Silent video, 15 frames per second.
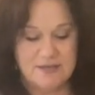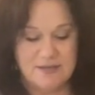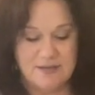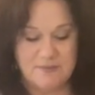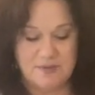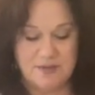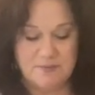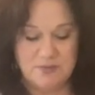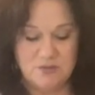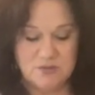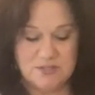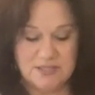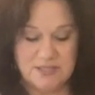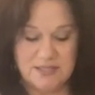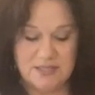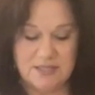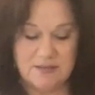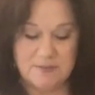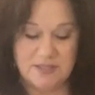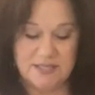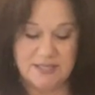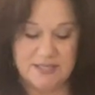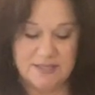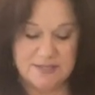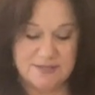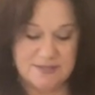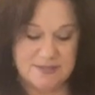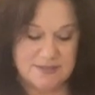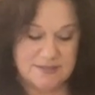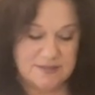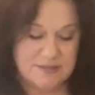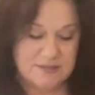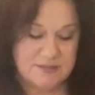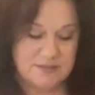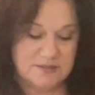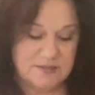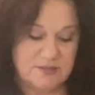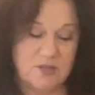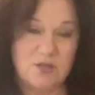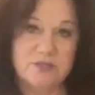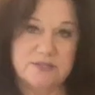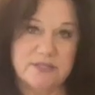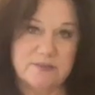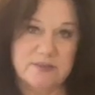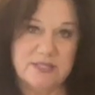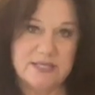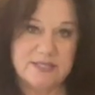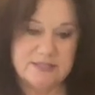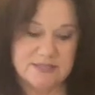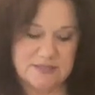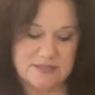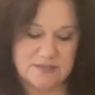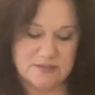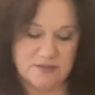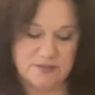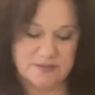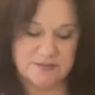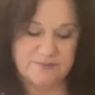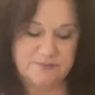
I'm using Himalayan salt, Himalayan sea salt.